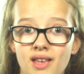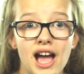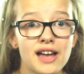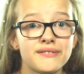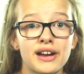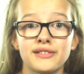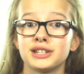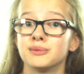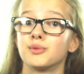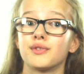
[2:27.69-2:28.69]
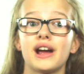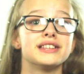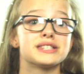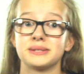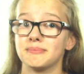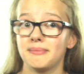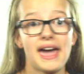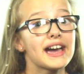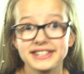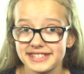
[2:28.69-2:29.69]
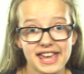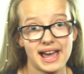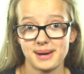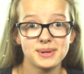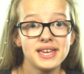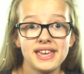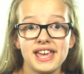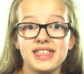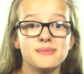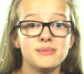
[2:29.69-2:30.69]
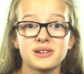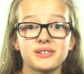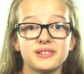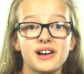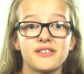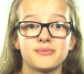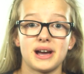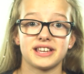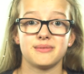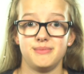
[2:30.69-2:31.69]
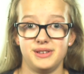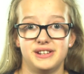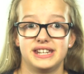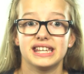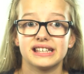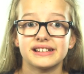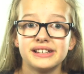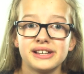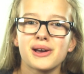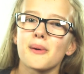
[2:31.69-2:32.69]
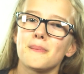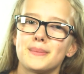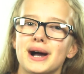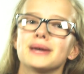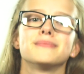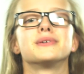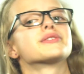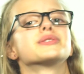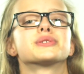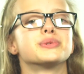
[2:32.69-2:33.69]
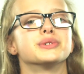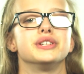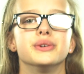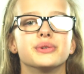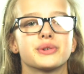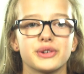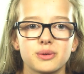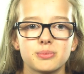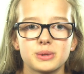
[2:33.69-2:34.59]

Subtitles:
I found him right smack dab in the middle of my community, my middle school youth group.